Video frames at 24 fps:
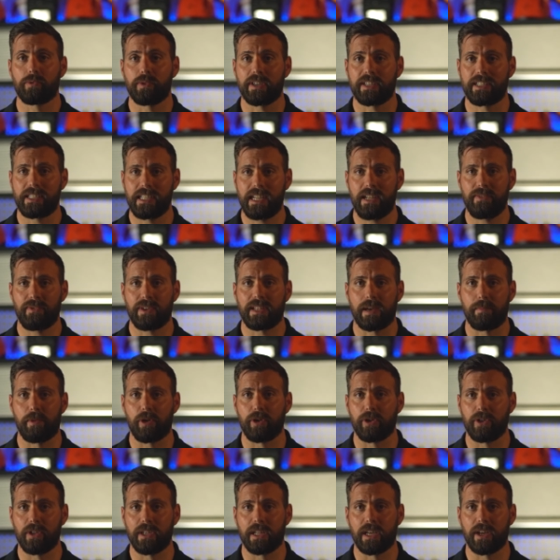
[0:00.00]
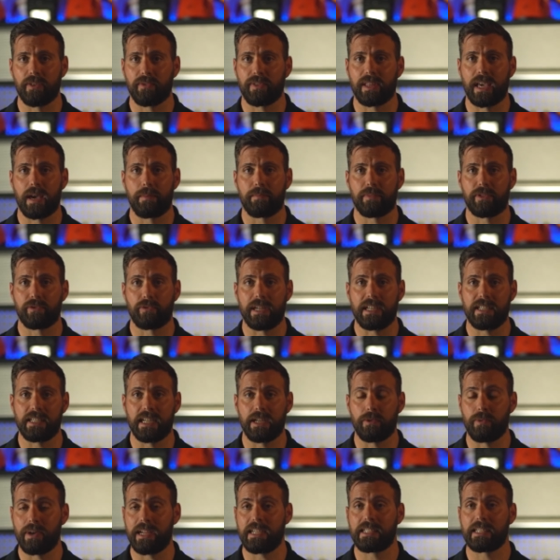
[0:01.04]
to receive a demo unit of the
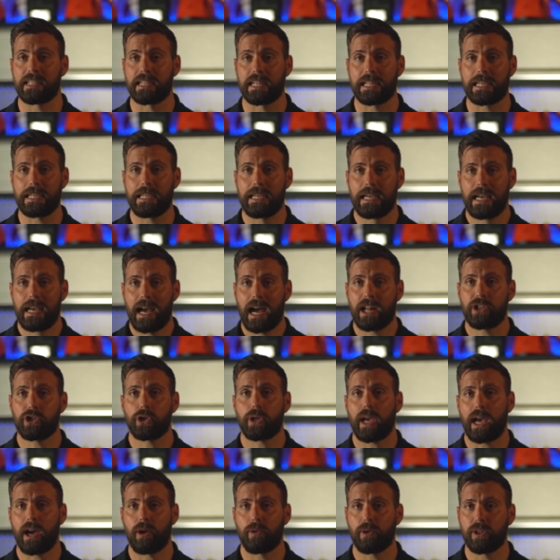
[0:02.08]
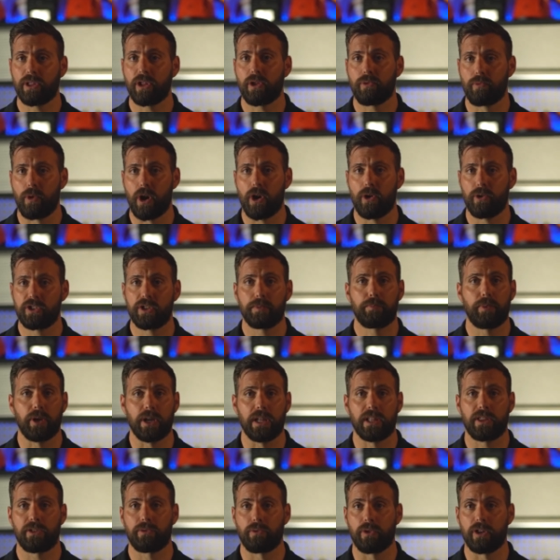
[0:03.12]
M3T recently and took it out on the road to put
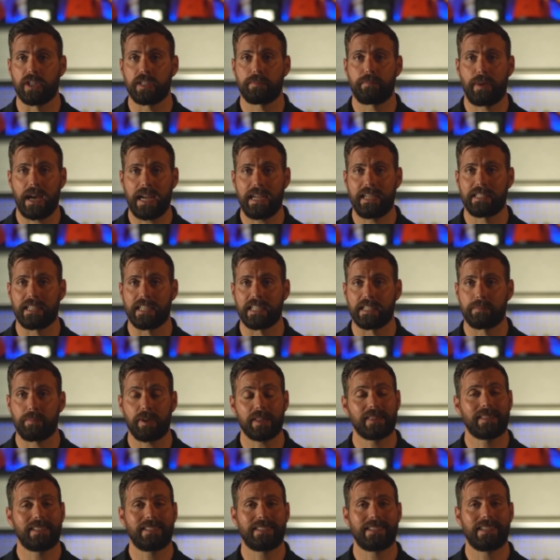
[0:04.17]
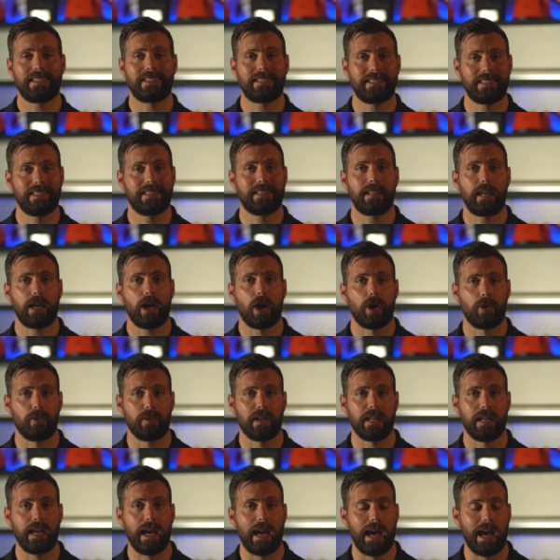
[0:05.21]
it through its paces, but this isn't the
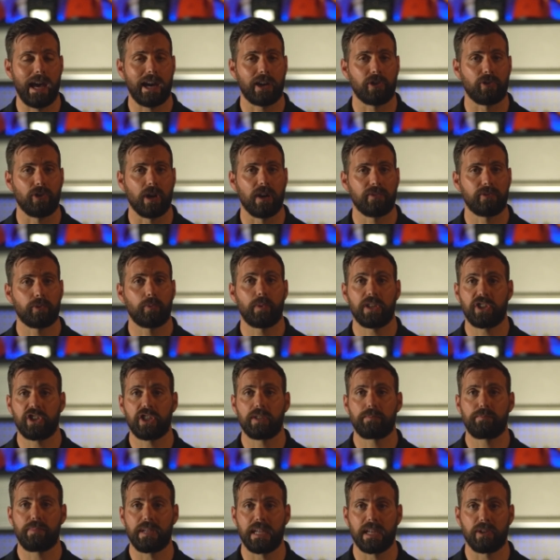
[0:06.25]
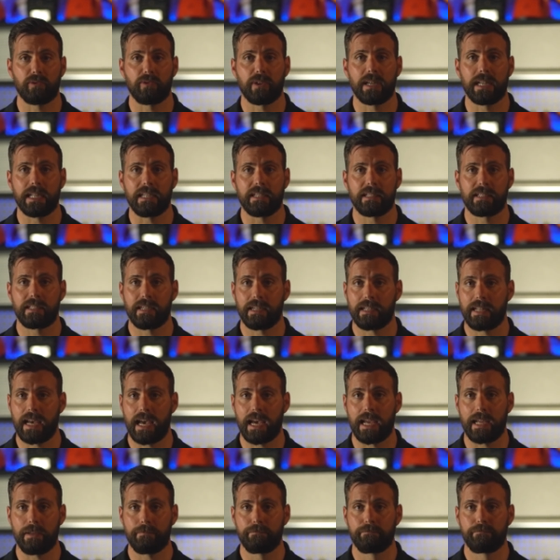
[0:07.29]
only aircraft which is being released
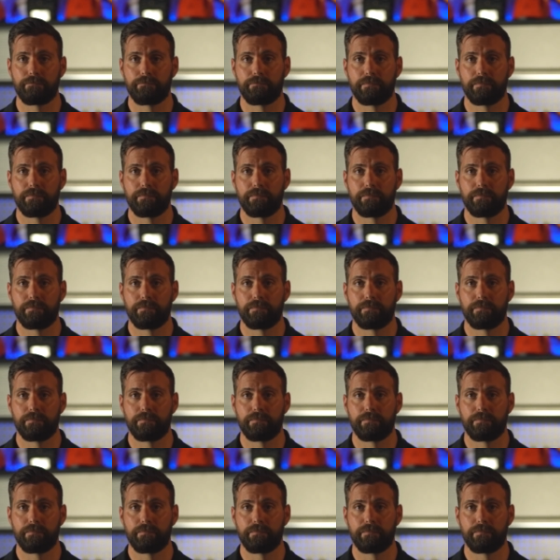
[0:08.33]
today.